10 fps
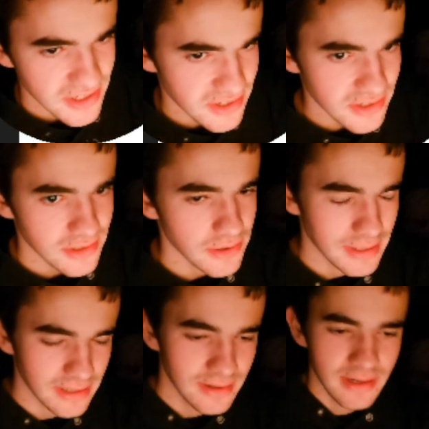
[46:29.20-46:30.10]
sisters
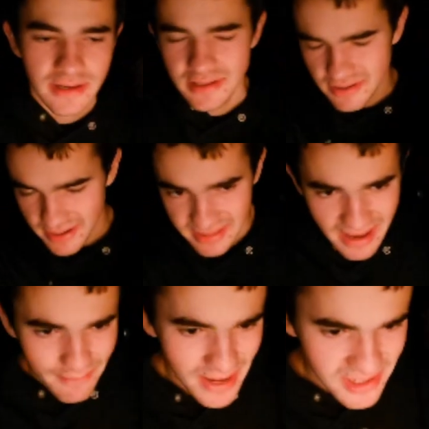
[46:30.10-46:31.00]
doing
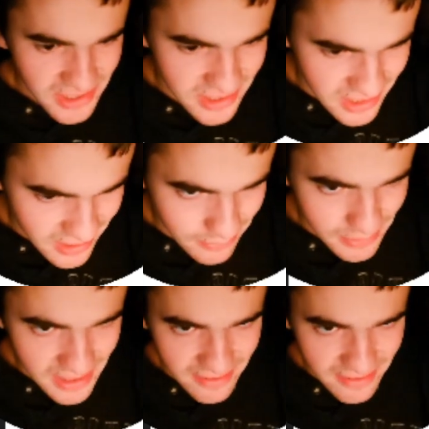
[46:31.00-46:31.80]
their best to completely